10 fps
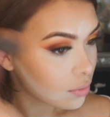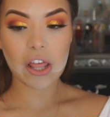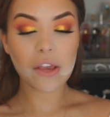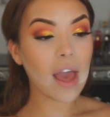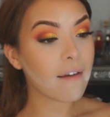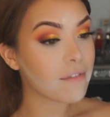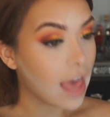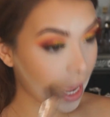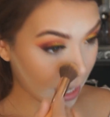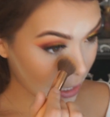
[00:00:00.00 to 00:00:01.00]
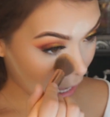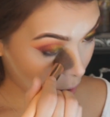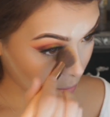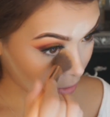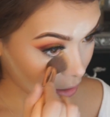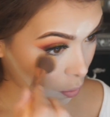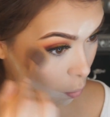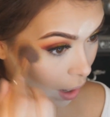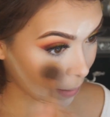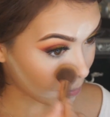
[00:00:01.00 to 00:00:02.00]
Now that you have that, now I'm gonna
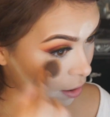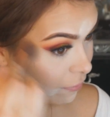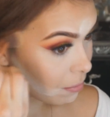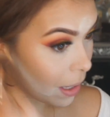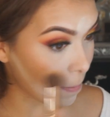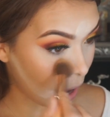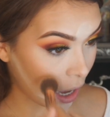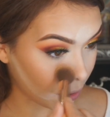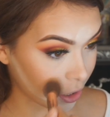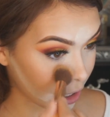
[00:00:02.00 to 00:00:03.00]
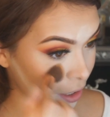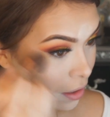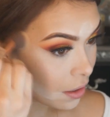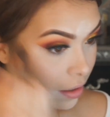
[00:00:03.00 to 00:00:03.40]
wipe off my powder.